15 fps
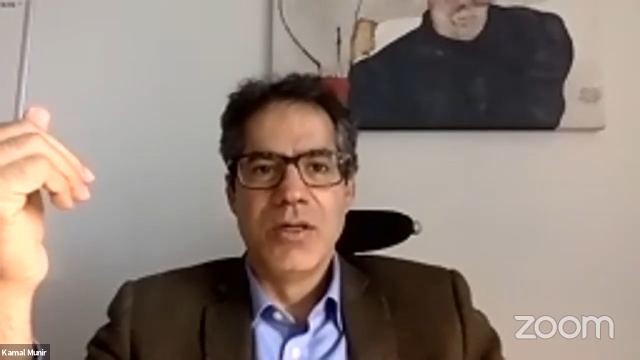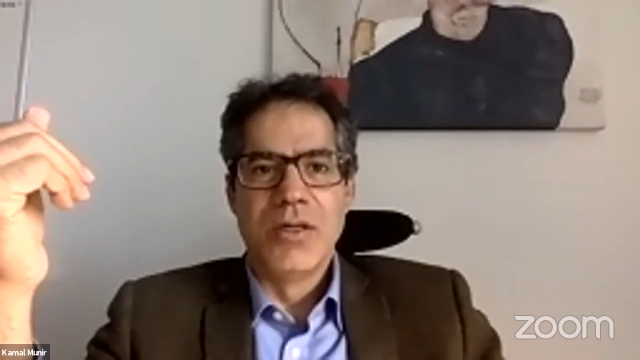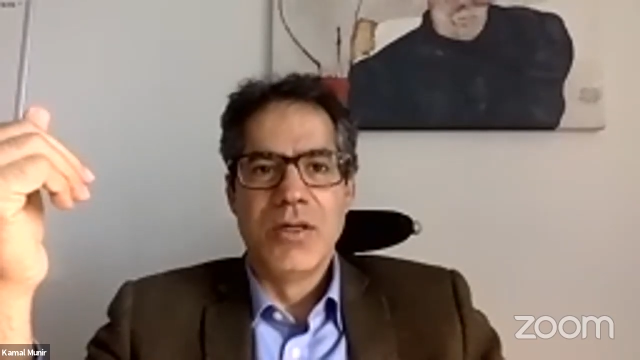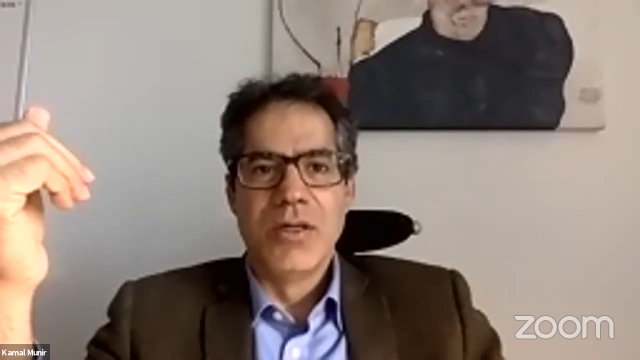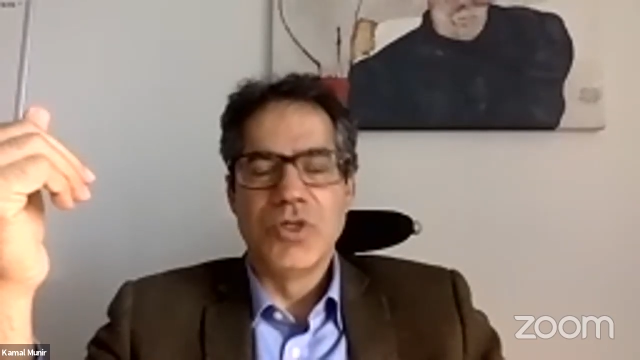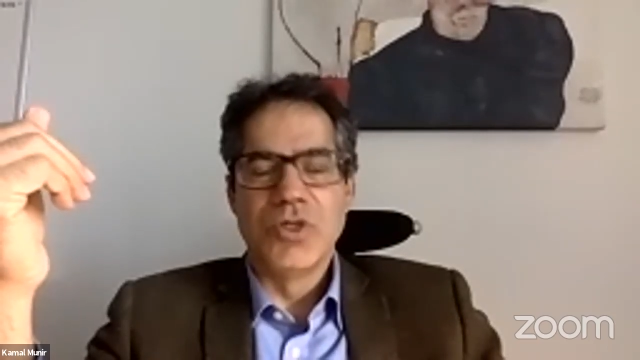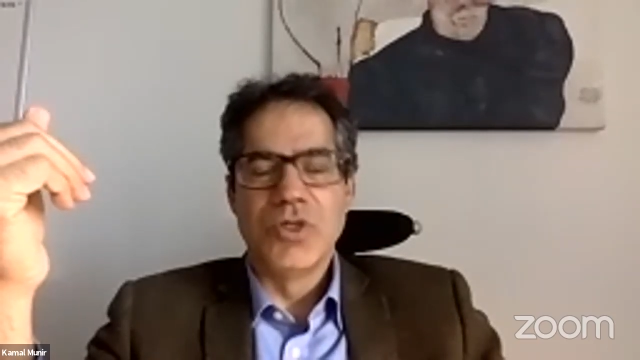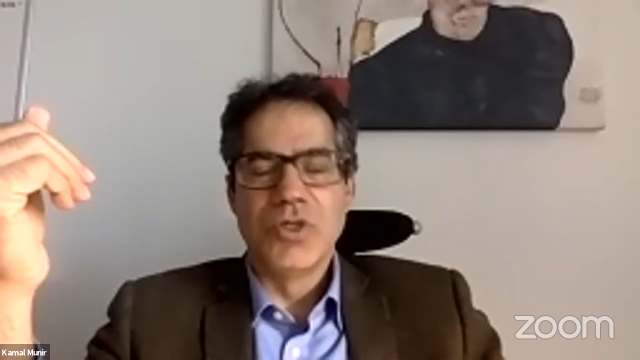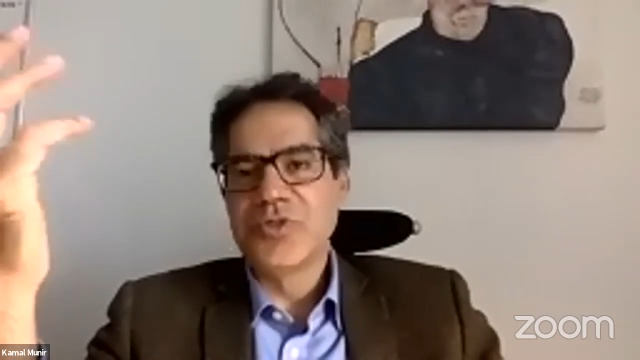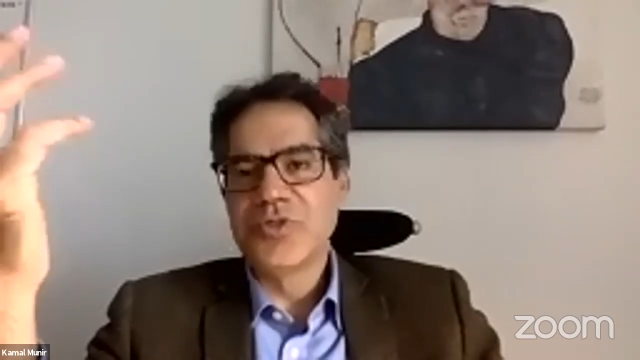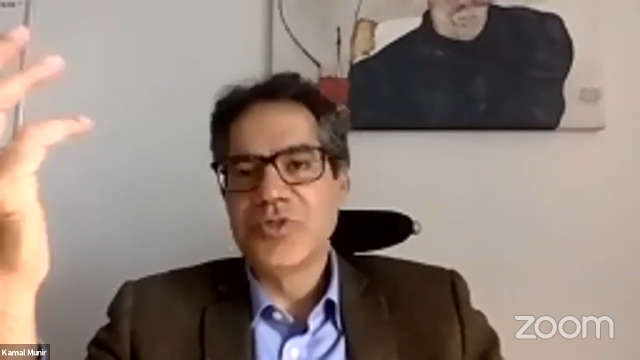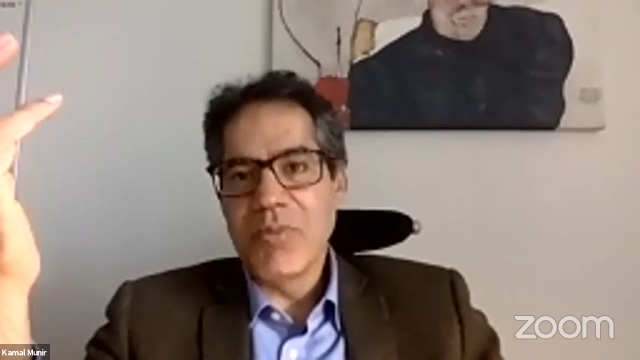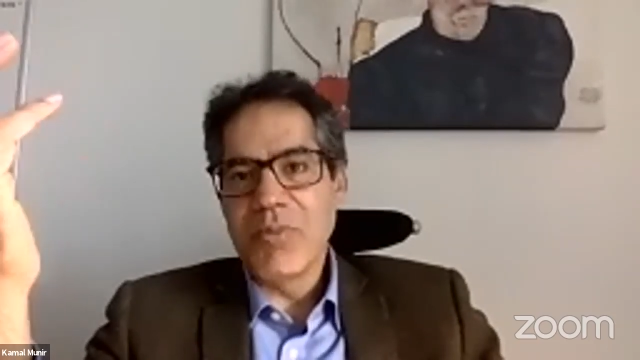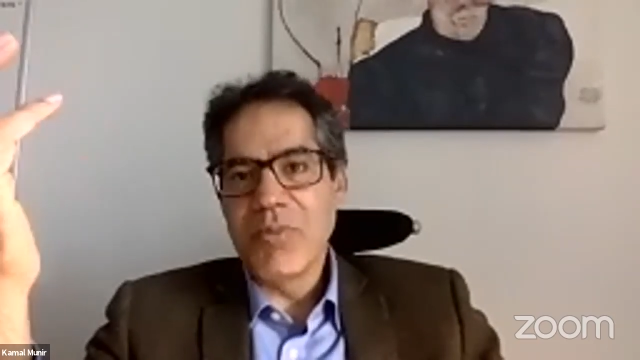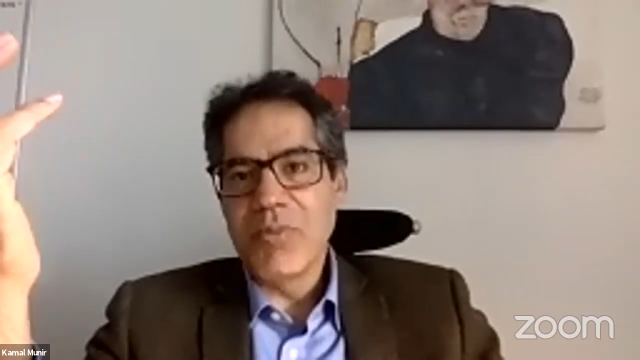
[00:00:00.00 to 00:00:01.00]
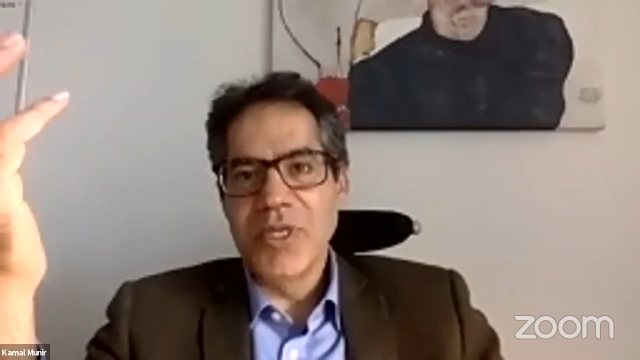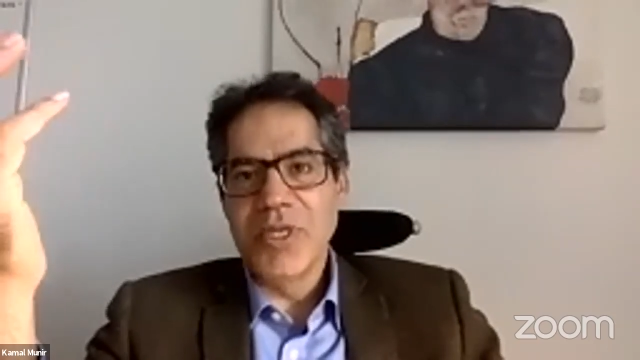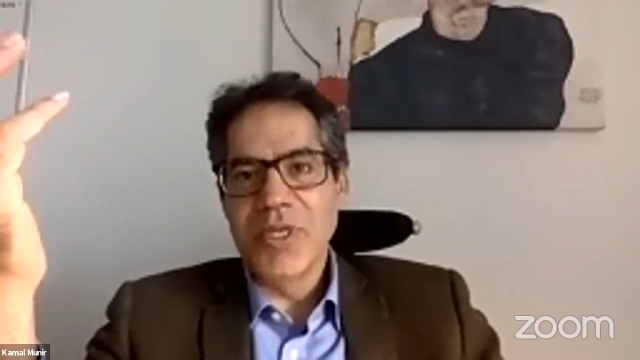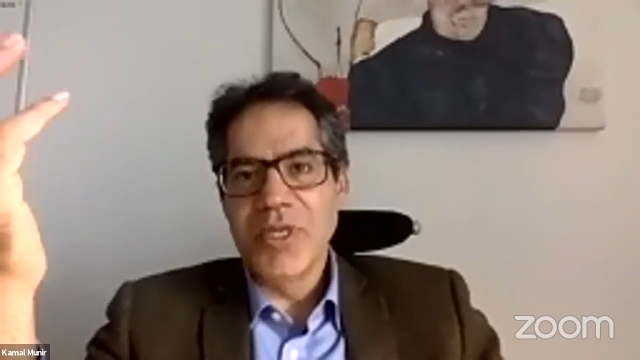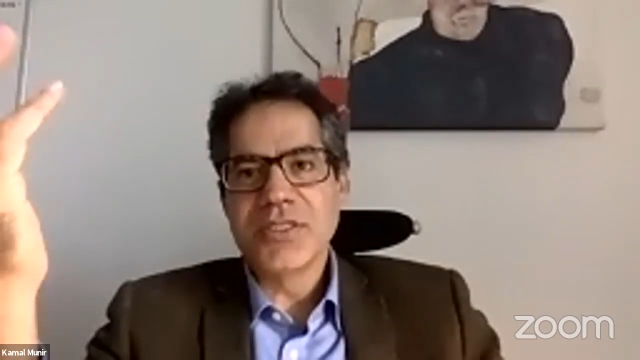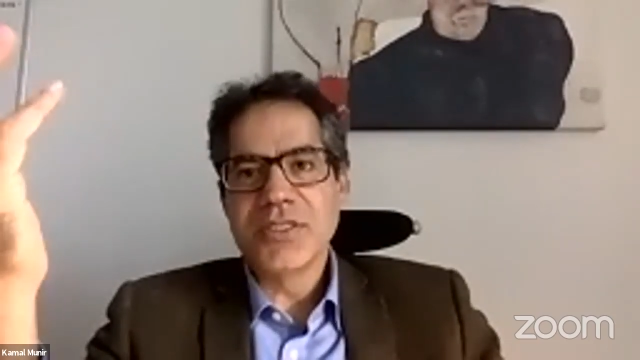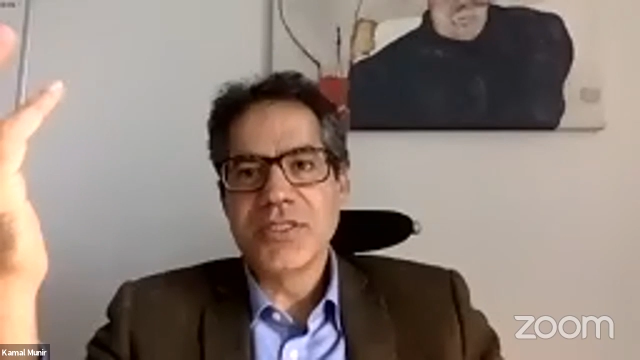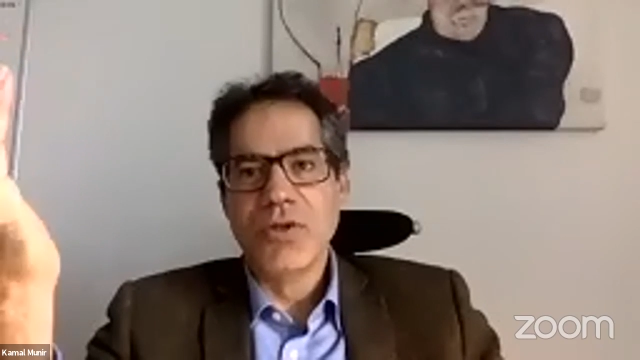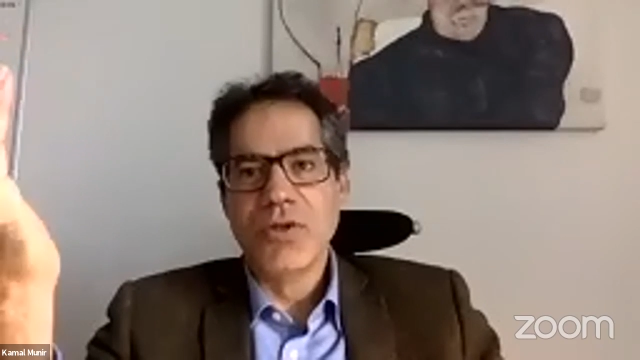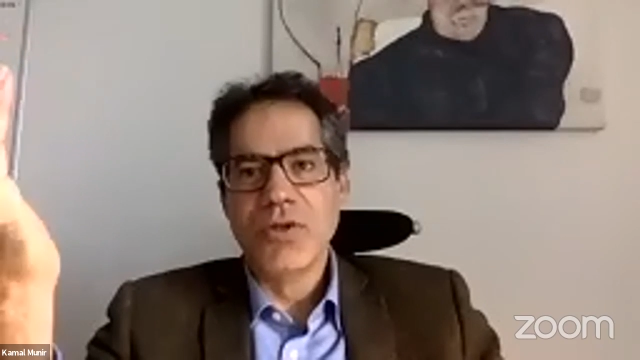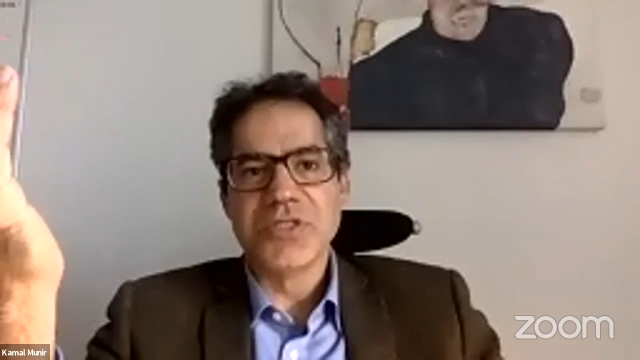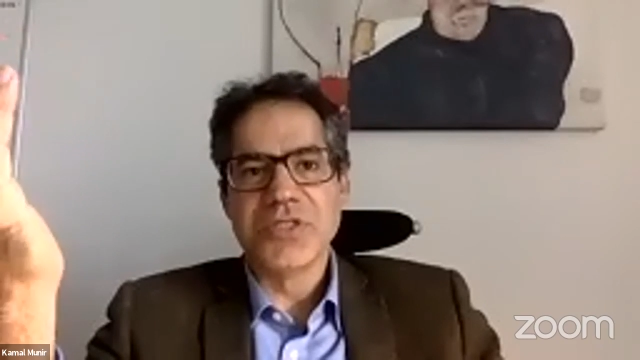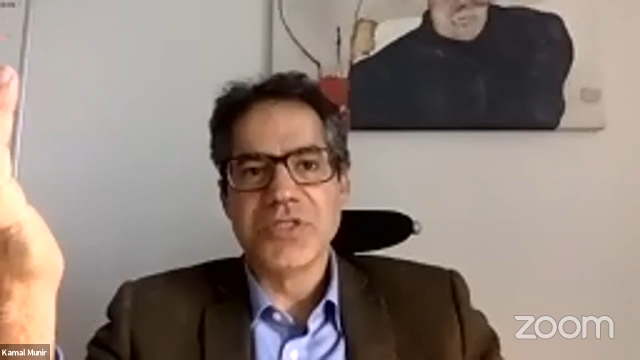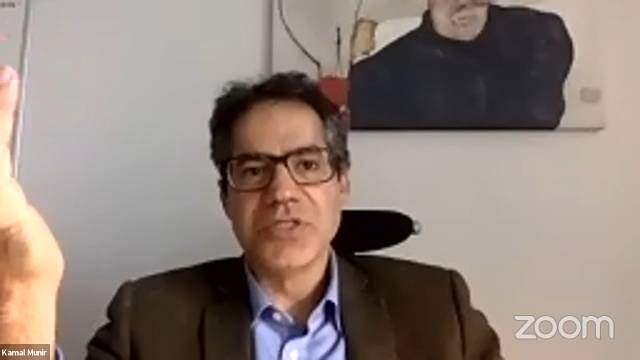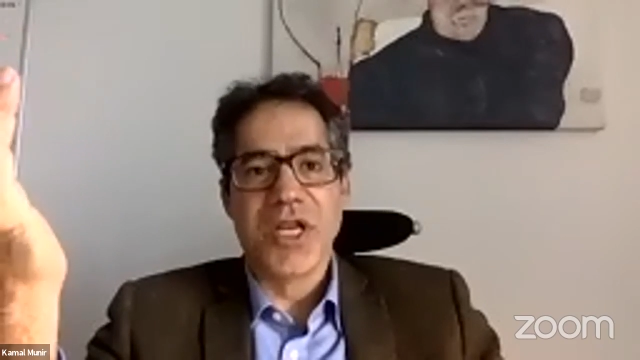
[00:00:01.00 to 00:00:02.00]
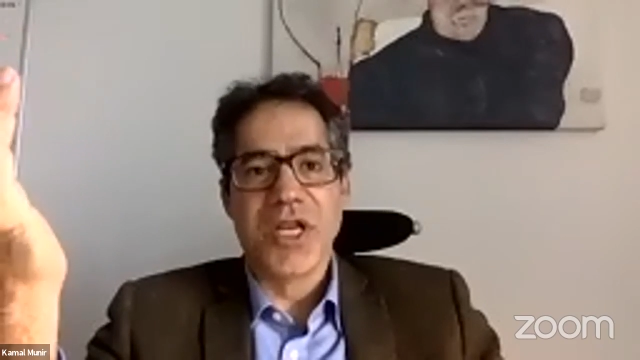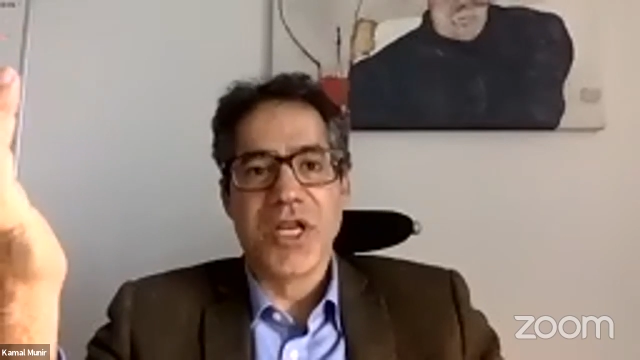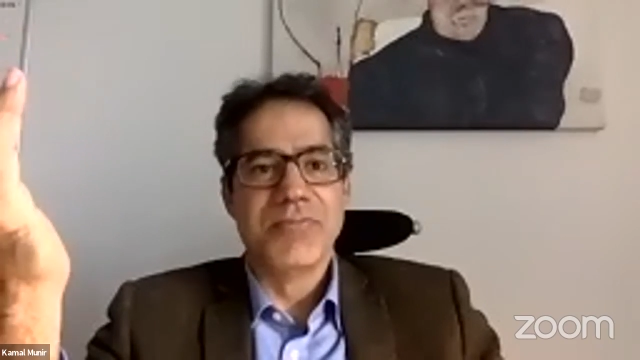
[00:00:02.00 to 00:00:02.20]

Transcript: So which probably means it loses money,